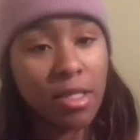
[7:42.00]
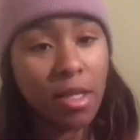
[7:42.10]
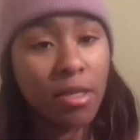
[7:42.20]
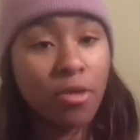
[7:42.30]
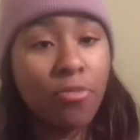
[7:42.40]

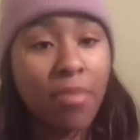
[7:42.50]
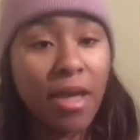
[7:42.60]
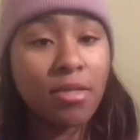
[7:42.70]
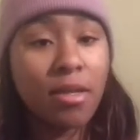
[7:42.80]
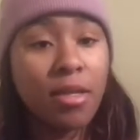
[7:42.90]
You
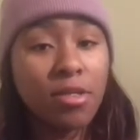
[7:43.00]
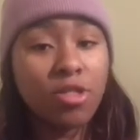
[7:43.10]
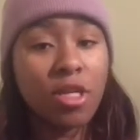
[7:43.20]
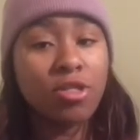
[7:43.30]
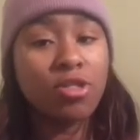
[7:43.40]
basically
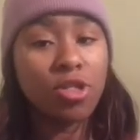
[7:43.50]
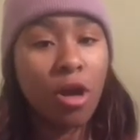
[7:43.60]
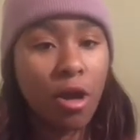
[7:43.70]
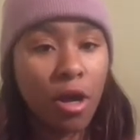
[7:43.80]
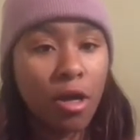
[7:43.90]
just
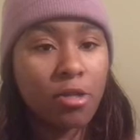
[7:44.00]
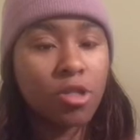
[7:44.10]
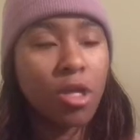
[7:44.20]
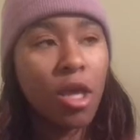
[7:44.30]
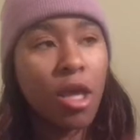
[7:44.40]

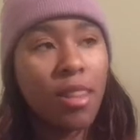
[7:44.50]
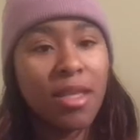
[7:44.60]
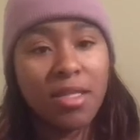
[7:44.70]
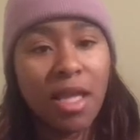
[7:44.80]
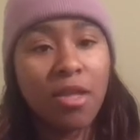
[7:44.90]
charge,
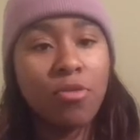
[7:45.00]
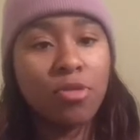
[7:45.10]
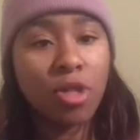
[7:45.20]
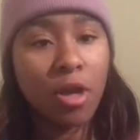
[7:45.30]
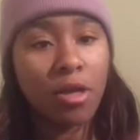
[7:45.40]
let's say you
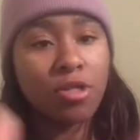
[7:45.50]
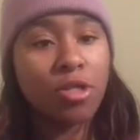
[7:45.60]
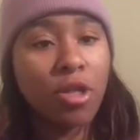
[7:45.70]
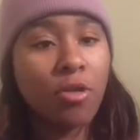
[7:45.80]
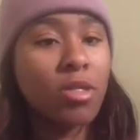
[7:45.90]
charge
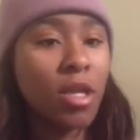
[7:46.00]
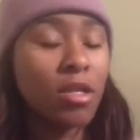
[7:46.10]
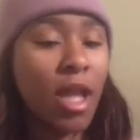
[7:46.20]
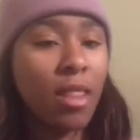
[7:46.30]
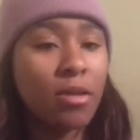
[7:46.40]

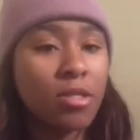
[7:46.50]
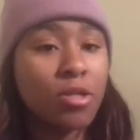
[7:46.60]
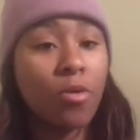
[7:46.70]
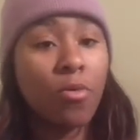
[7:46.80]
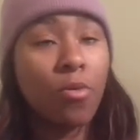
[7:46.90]

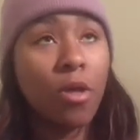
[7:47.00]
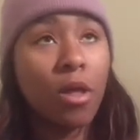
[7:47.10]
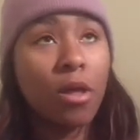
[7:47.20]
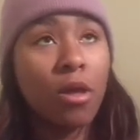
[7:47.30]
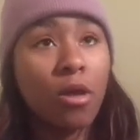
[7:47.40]
$13
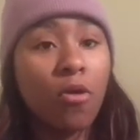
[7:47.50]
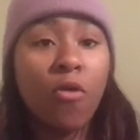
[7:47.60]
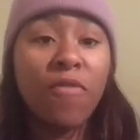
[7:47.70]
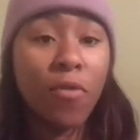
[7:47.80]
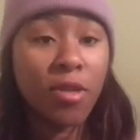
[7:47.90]

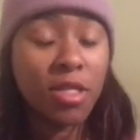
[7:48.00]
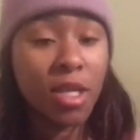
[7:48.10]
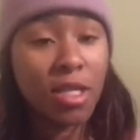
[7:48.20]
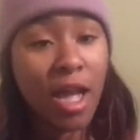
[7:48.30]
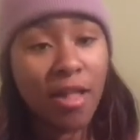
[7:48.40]
or
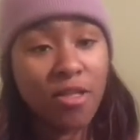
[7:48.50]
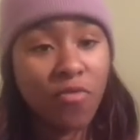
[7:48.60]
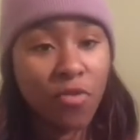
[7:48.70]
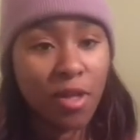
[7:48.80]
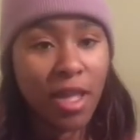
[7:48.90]

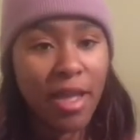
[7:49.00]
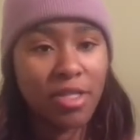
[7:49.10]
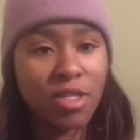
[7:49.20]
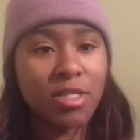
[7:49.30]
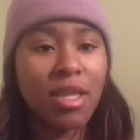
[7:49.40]
$14 for the
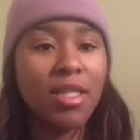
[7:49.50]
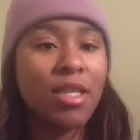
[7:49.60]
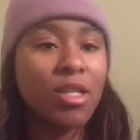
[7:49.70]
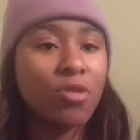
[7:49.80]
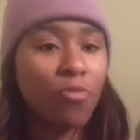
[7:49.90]
lashes, and
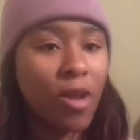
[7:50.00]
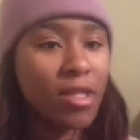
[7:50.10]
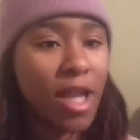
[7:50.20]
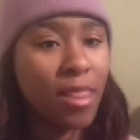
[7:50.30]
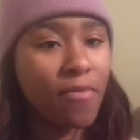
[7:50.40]
then it's
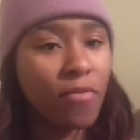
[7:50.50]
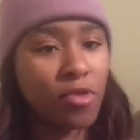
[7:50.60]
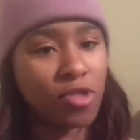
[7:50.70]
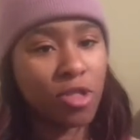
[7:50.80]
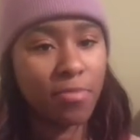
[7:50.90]
$1
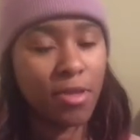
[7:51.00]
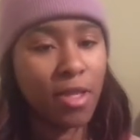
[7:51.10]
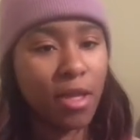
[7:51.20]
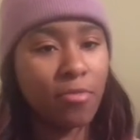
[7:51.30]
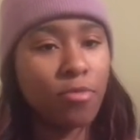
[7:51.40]
for the
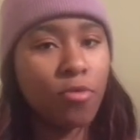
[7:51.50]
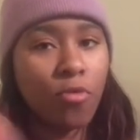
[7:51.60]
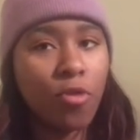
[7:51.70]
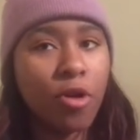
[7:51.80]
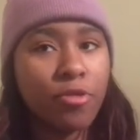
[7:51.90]
shipping label,
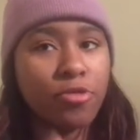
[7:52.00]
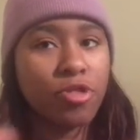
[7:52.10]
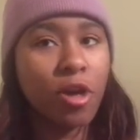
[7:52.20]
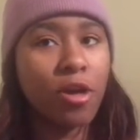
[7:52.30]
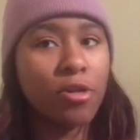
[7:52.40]
or you
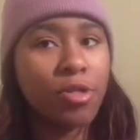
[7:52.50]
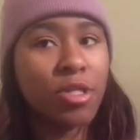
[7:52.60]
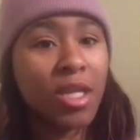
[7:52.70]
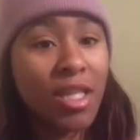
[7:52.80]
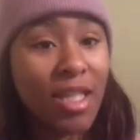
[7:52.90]
charge
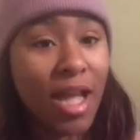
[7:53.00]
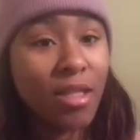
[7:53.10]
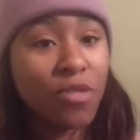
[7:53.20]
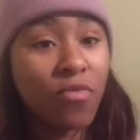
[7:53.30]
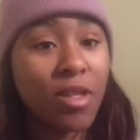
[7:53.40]

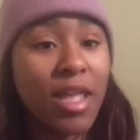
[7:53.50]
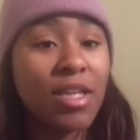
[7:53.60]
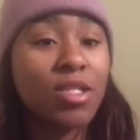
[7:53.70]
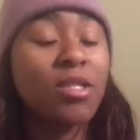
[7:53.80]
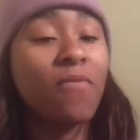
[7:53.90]
$10 for the
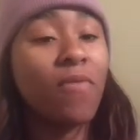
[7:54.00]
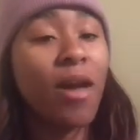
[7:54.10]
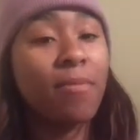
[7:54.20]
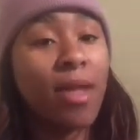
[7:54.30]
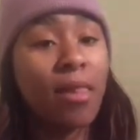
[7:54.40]
lashes and
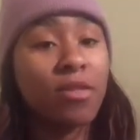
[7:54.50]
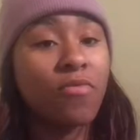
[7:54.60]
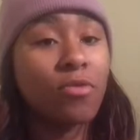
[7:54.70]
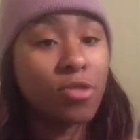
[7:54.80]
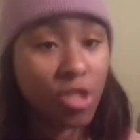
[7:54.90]
$5
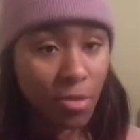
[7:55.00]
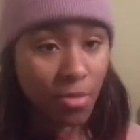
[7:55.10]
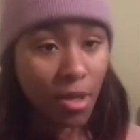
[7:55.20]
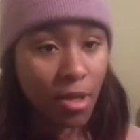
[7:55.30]
for shipping.